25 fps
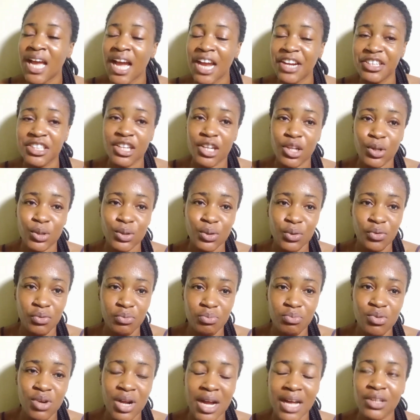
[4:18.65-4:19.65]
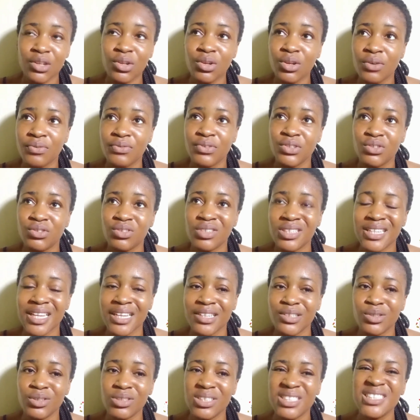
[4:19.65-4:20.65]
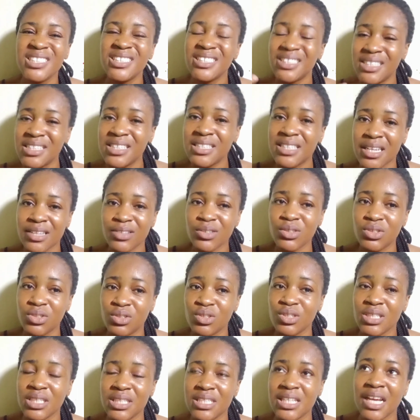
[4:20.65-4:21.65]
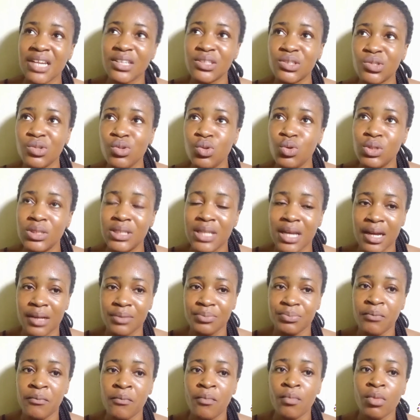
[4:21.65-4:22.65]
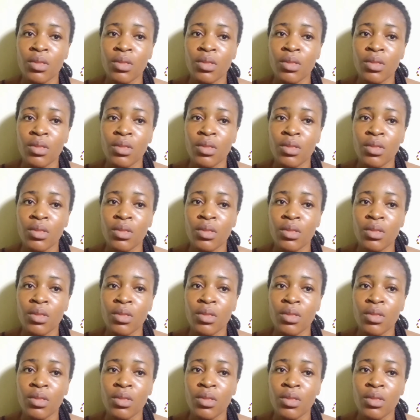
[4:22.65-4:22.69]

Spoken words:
I read a lot of books, and all of a sudden, I just noticed I'll slow down